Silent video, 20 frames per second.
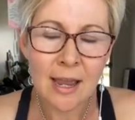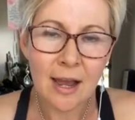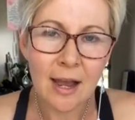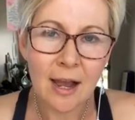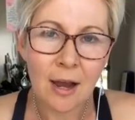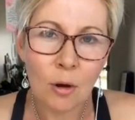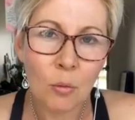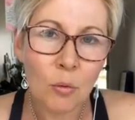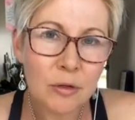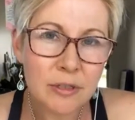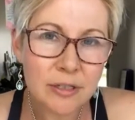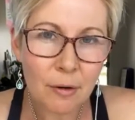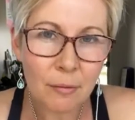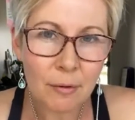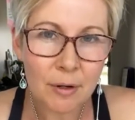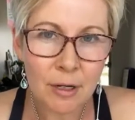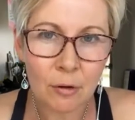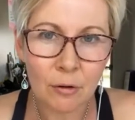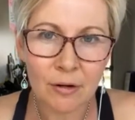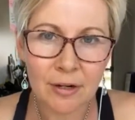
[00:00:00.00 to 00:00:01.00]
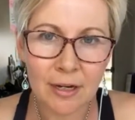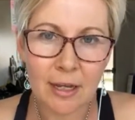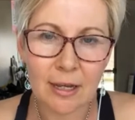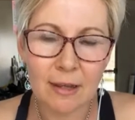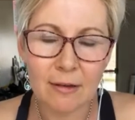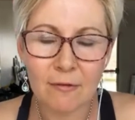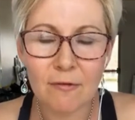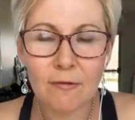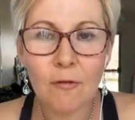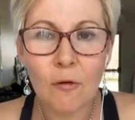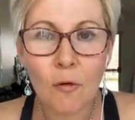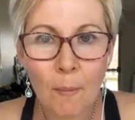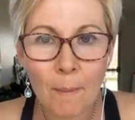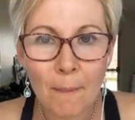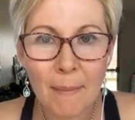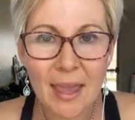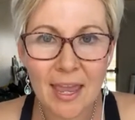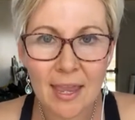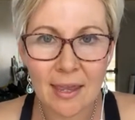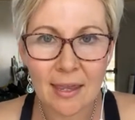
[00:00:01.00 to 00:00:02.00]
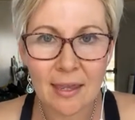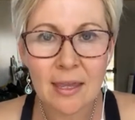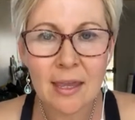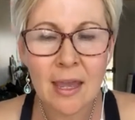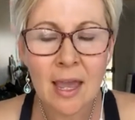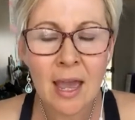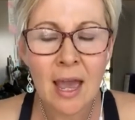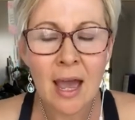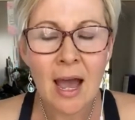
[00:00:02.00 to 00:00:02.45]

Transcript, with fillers: Uh, what's going on here for me?